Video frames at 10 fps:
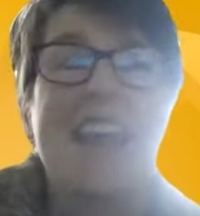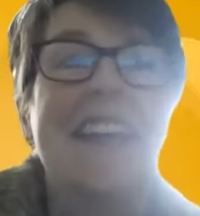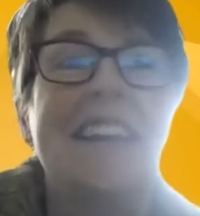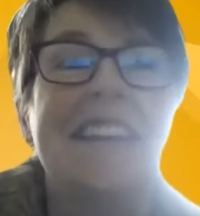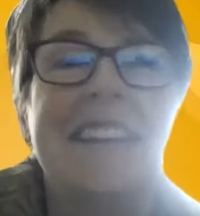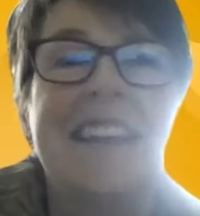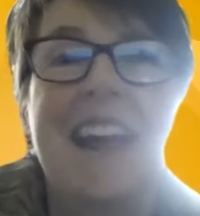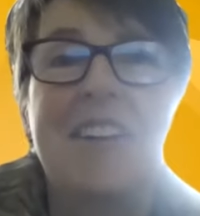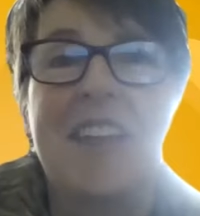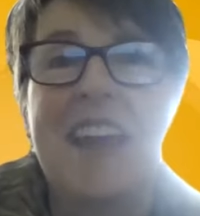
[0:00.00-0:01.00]
and
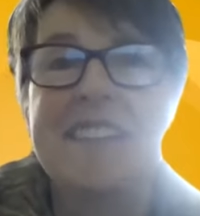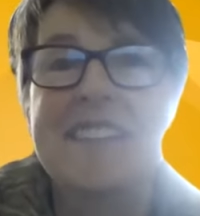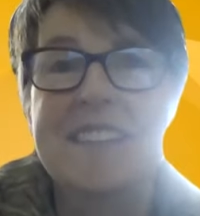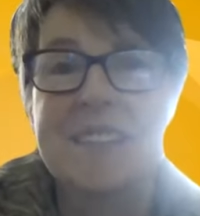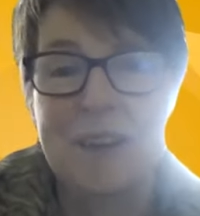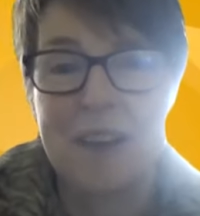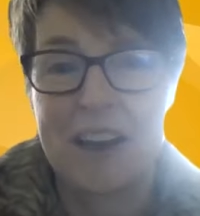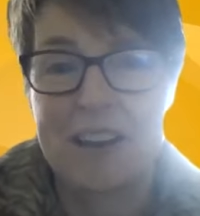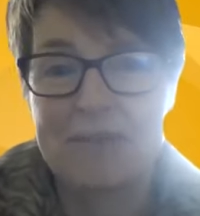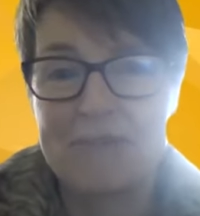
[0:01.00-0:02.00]
how that's
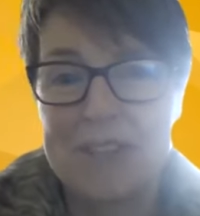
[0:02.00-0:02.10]
um,